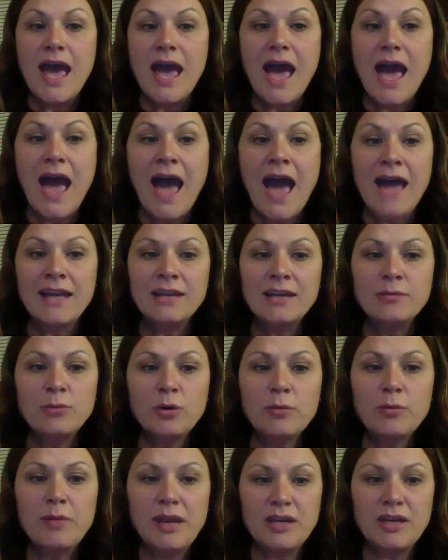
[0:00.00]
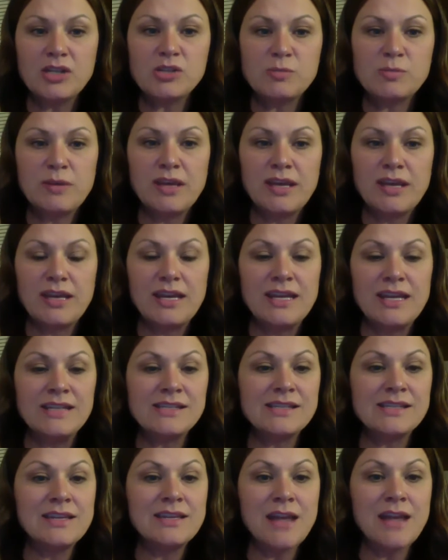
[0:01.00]
Adding more management
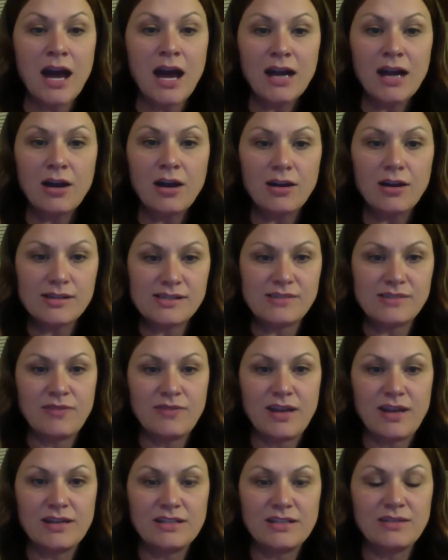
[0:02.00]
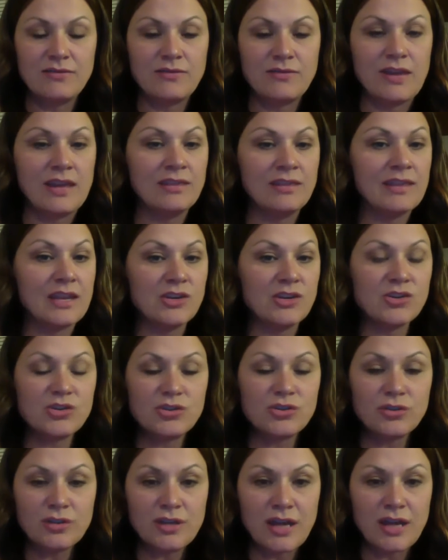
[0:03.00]
is not cost effective, and they
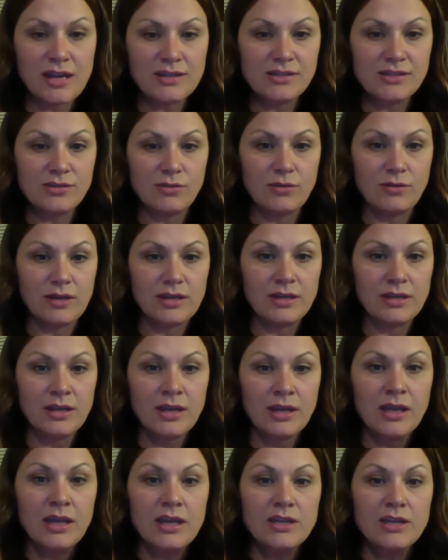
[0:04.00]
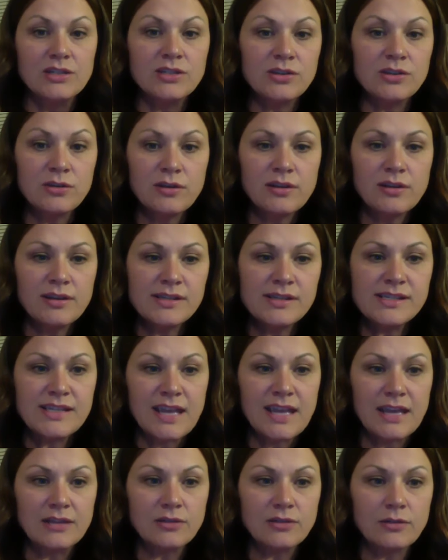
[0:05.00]
should not do it. Due to the
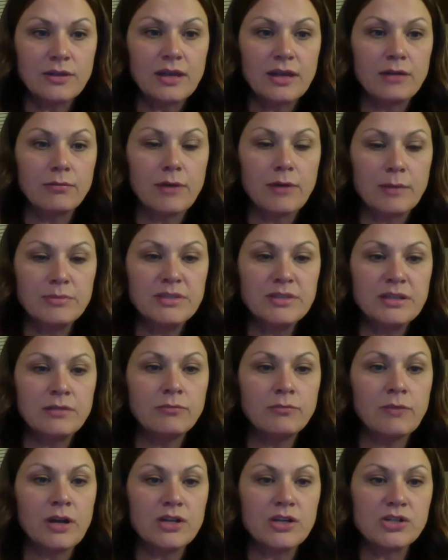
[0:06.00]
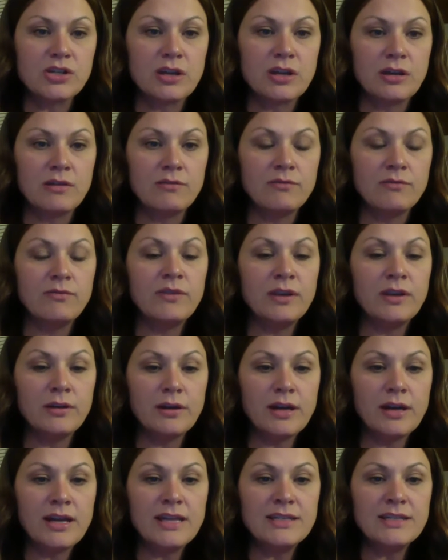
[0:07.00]
scandal that erupted in Russia,
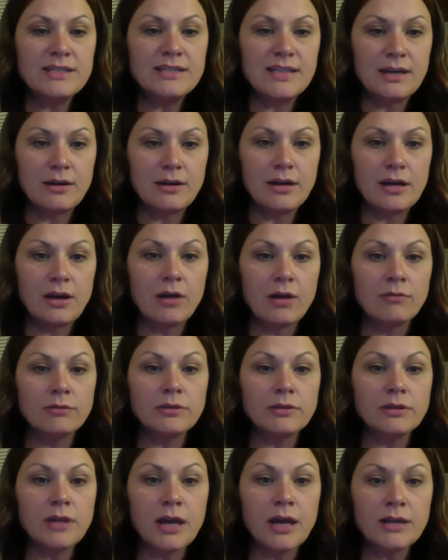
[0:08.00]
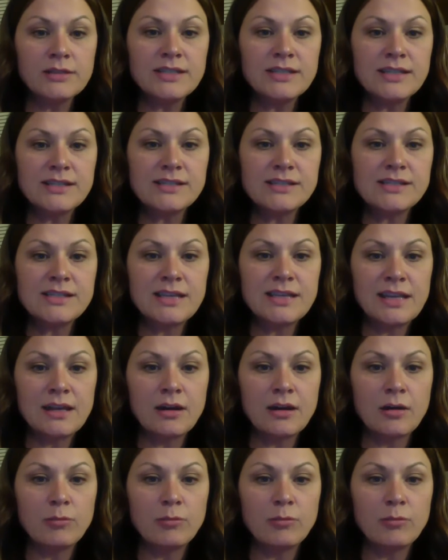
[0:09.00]
Vera and Derek are reluctant to get on